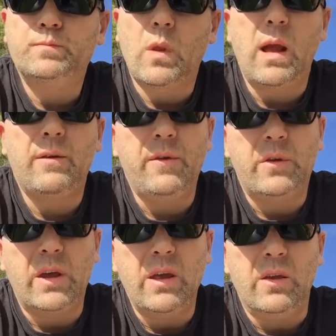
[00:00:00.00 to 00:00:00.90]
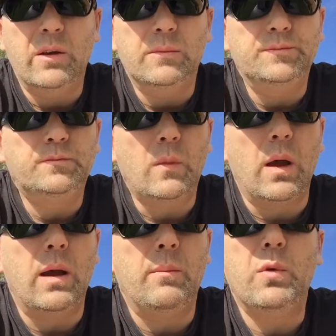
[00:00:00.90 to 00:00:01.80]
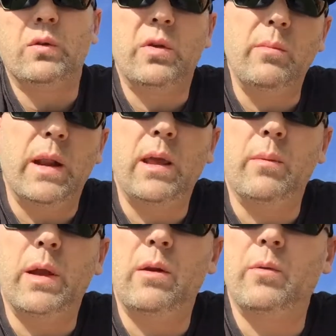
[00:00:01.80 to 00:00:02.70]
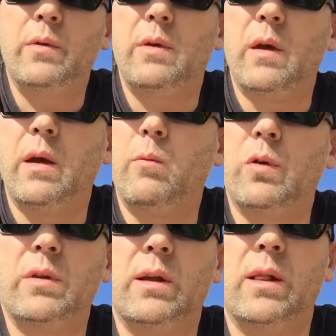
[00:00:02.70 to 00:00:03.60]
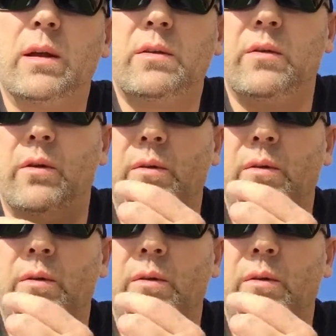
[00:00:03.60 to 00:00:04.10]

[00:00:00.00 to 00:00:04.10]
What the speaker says: had a few seeds in it, not too many. I mean, it wasn't a cluster